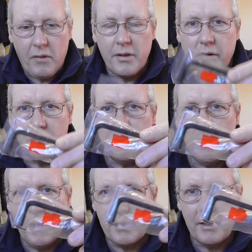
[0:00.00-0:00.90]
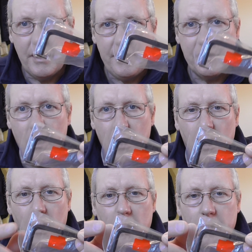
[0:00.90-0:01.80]
You've got two Allen keys.
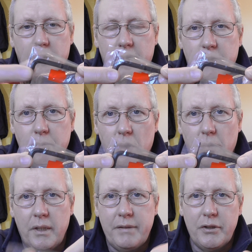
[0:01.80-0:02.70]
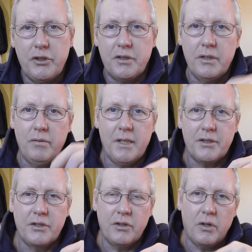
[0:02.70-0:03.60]
The small one is for adjusting the rear
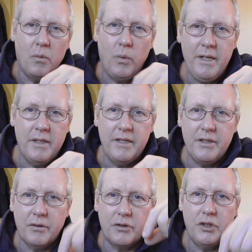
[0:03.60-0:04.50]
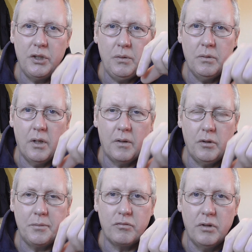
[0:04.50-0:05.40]
sight windage. You've got two
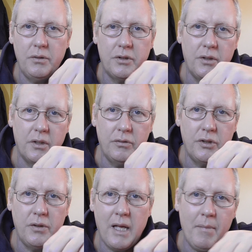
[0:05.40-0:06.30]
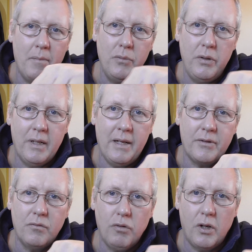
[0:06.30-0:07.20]
grub screws, so you can undo them and move it
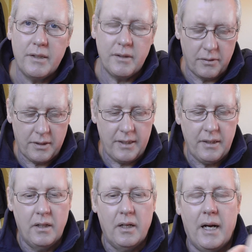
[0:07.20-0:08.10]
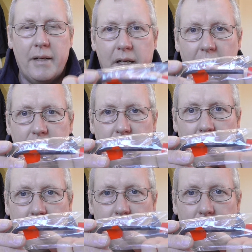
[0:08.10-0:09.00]
left and right. Okay, and that
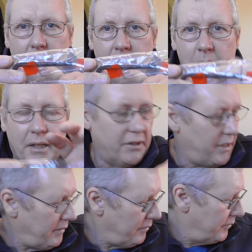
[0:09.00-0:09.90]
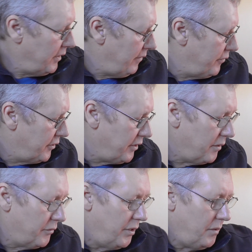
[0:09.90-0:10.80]
obviously is for your magazine. Yeah, for your
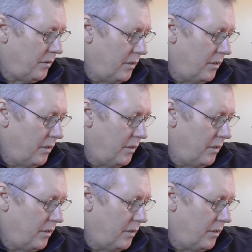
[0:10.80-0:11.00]
CO2.